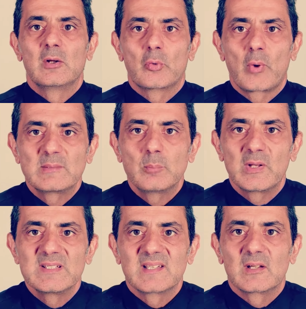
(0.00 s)
Red Bull
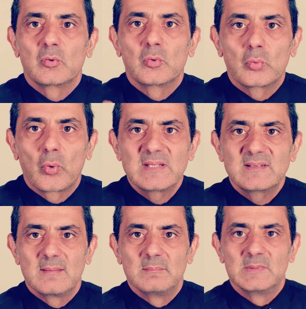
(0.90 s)
is a great
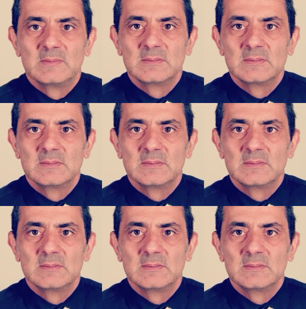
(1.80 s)
team,